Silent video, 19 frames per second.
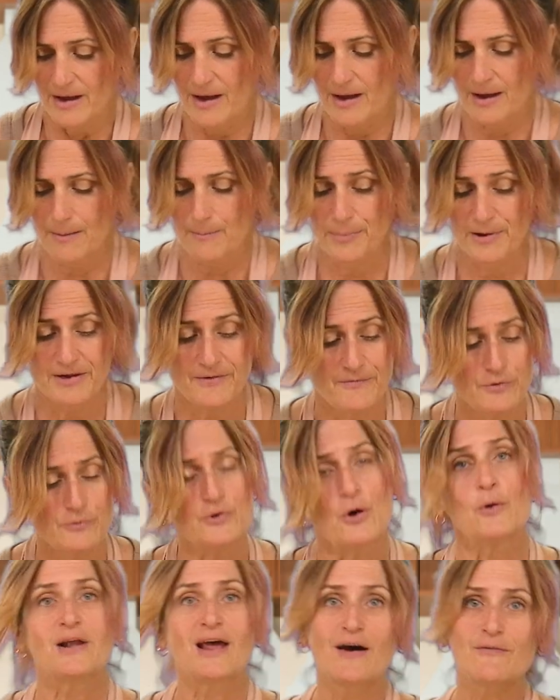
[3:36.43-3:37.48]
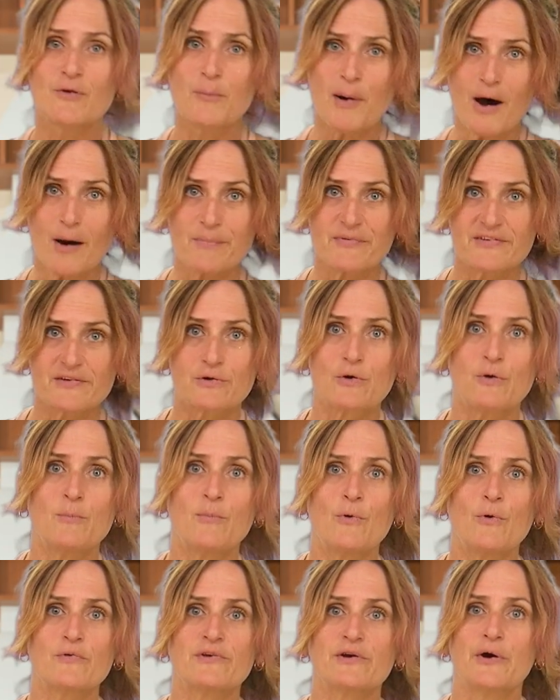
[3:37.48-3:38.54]
But if you don't have a popsicle
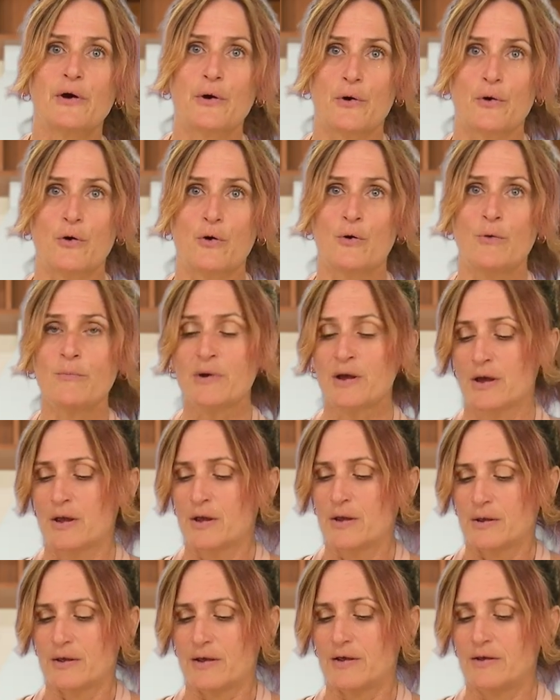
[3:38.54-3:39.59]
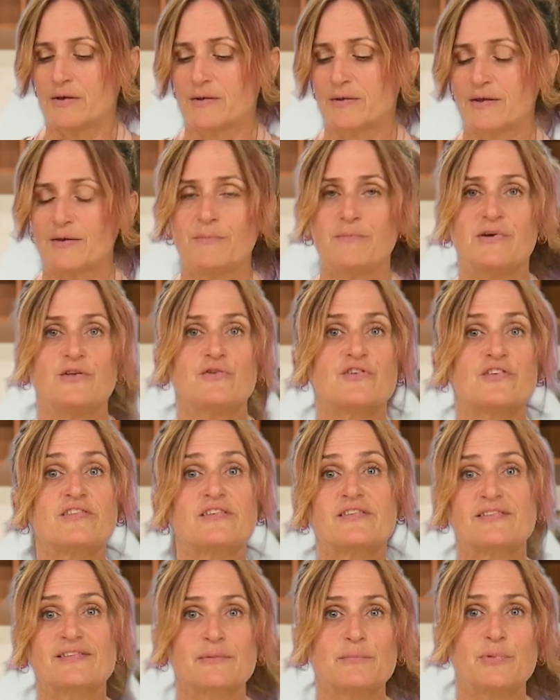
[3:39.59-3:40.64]
mold at home, it can be just
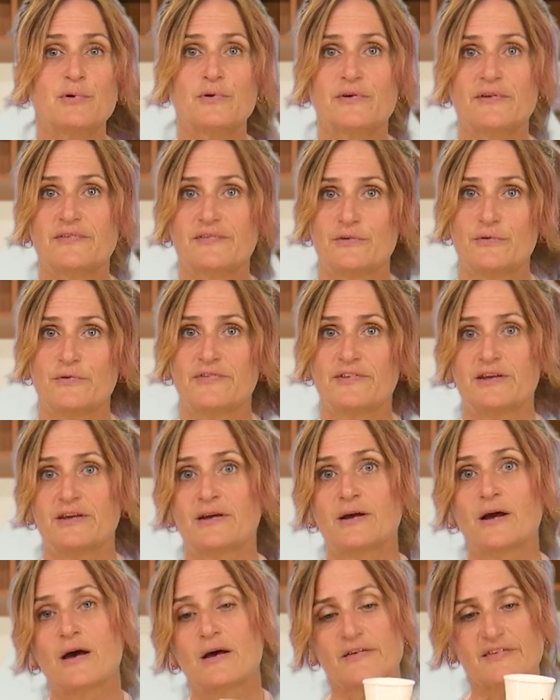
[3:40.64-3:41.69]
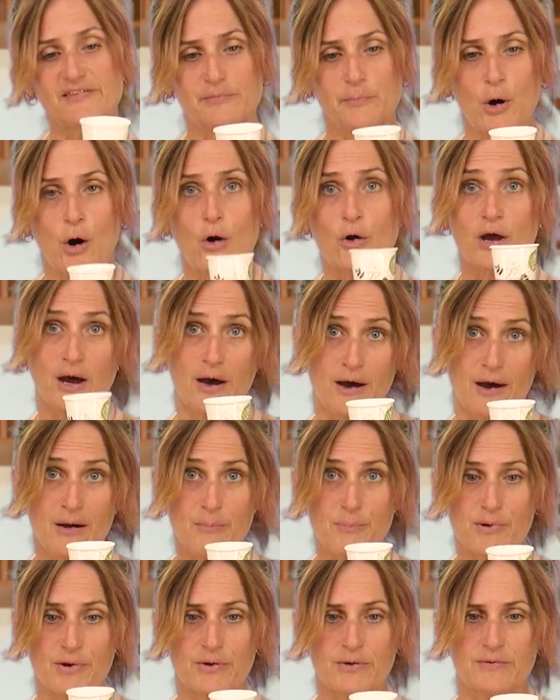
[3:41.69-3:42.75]
as simple as using a small
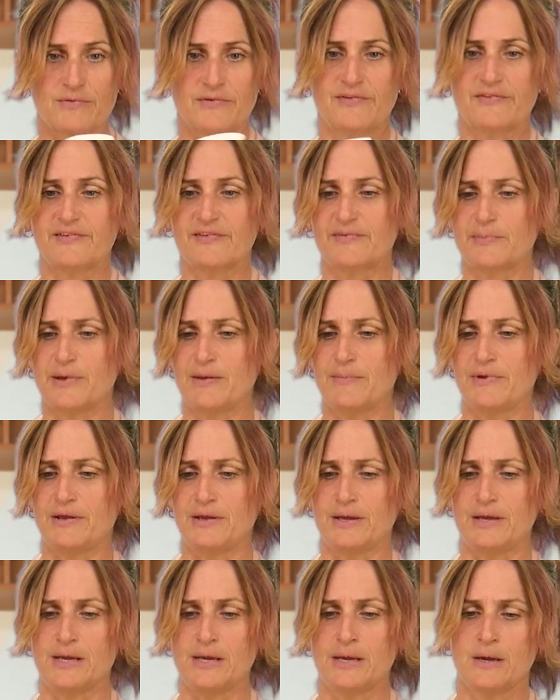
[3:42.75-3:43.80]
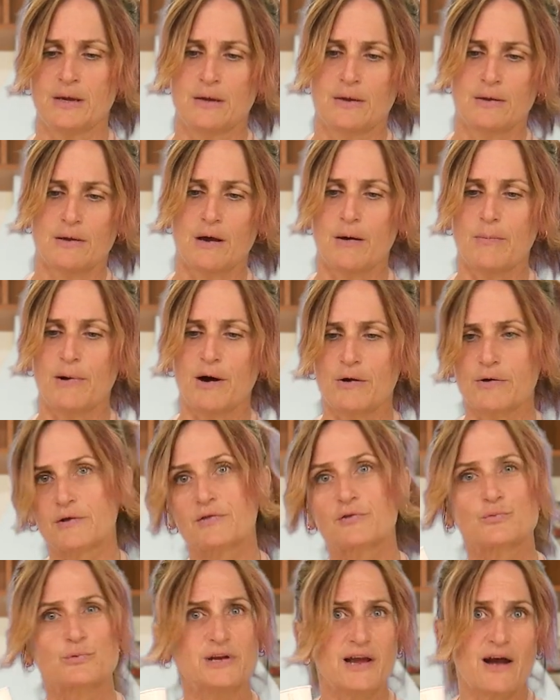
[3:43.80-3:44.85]
cup. This is maybe about a
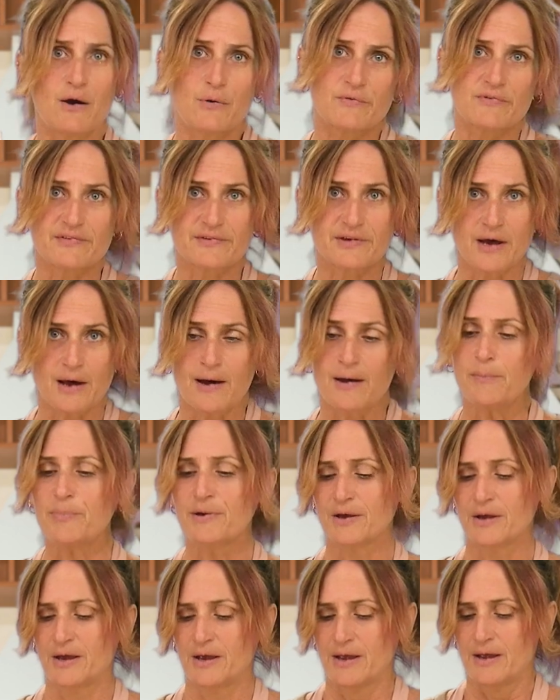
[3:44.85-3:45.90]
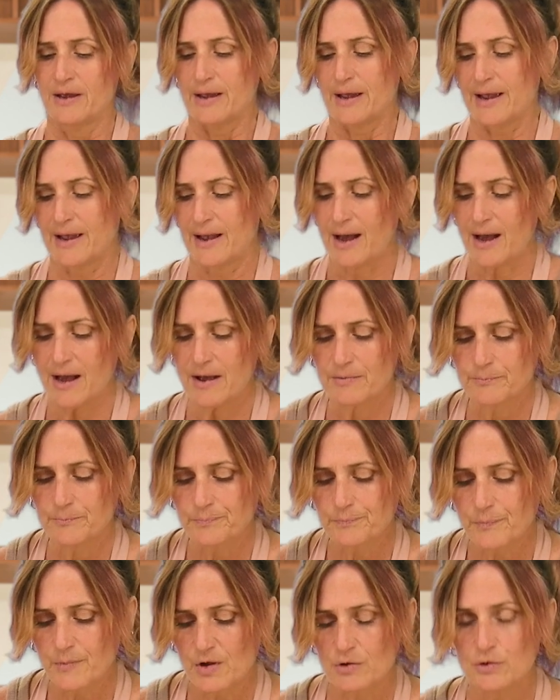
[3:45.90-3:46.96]
3-ounce cup. And
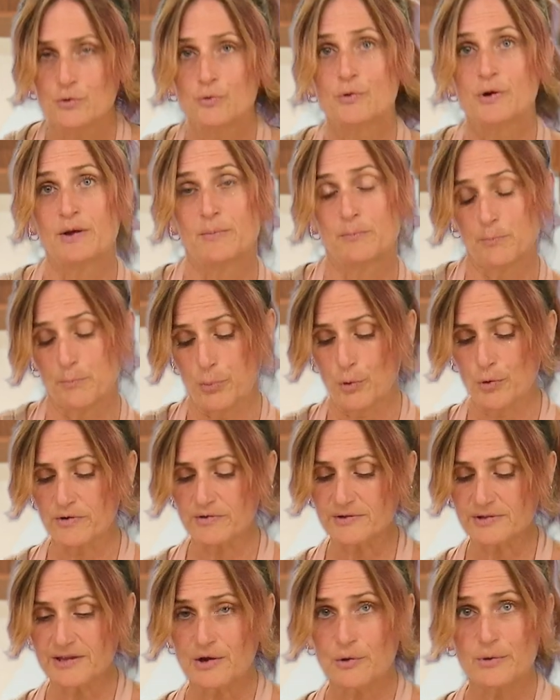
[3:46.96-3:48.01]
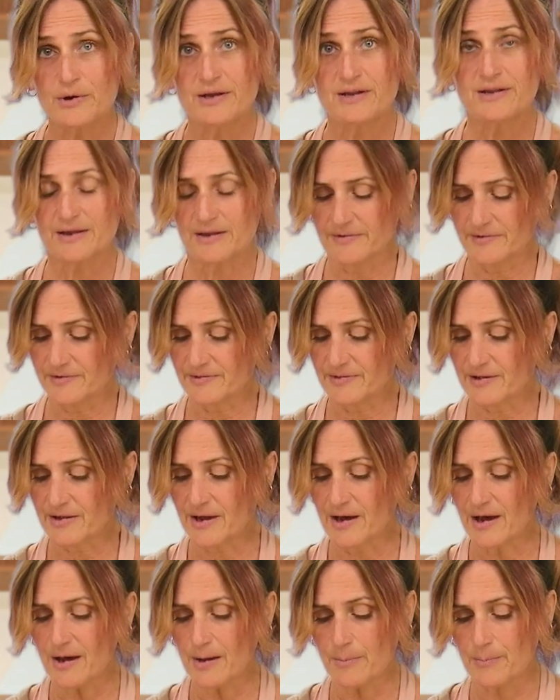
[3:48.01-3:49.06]
you can pour the liquid into the
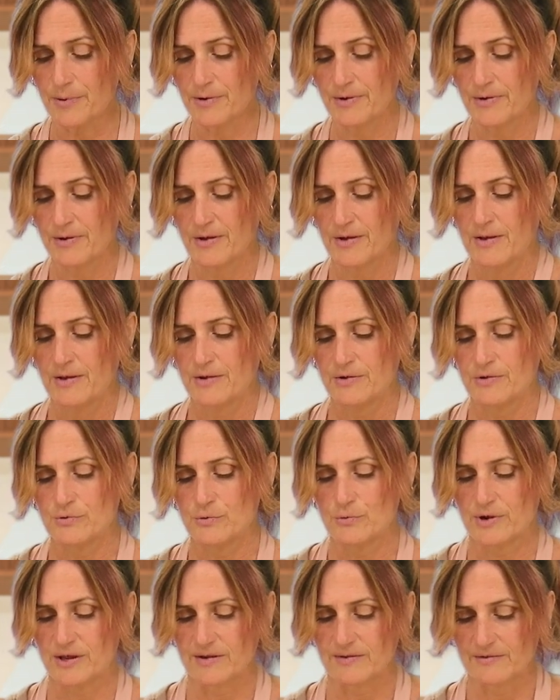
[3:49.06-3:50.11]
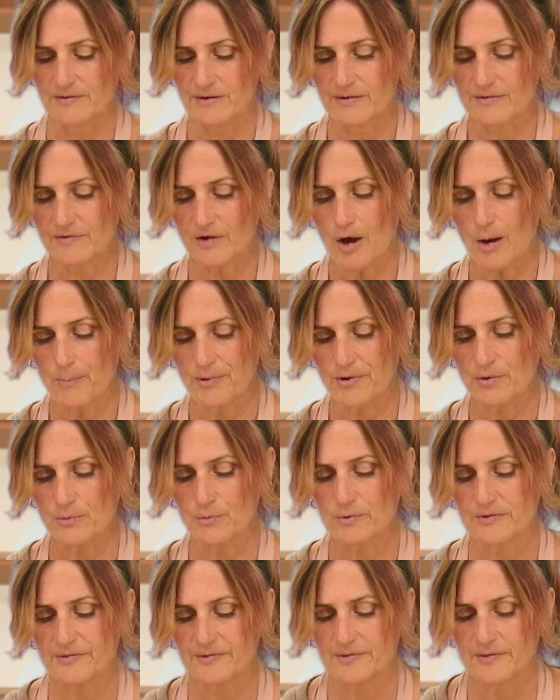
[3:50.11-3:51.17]
cup. You can top it
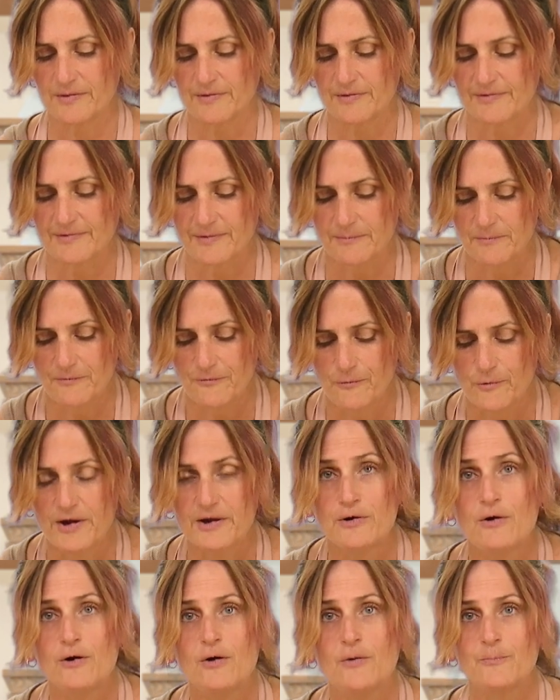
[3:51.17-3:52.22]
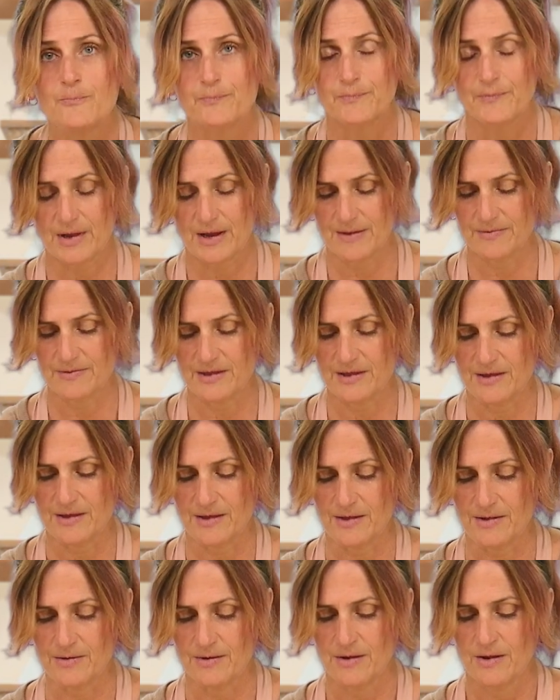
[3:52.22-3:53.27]
with some foil, and
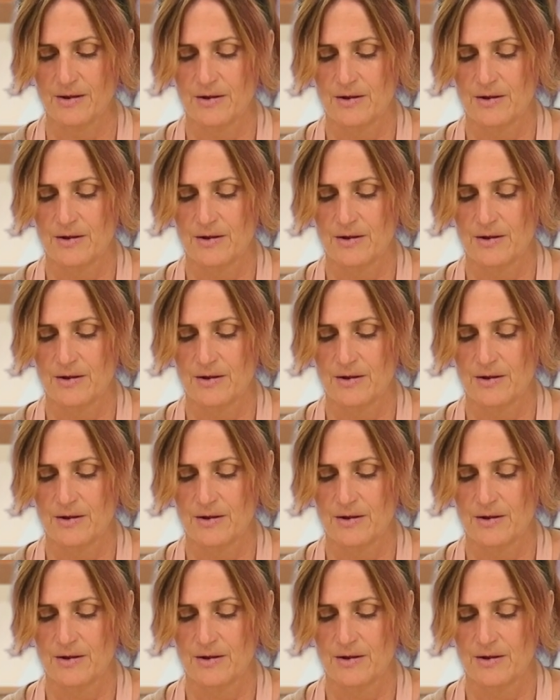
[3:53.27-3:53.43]
then